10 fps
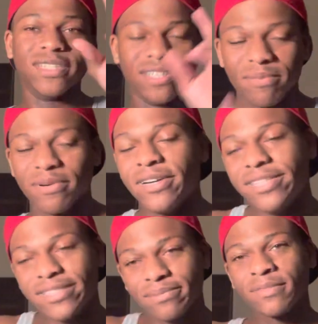
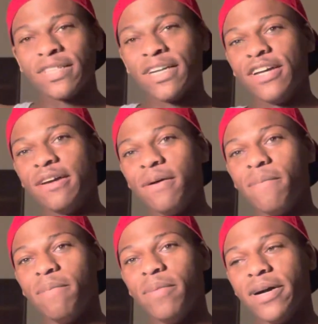depressed.
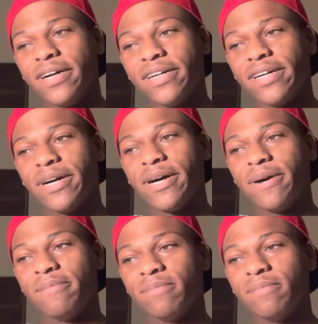But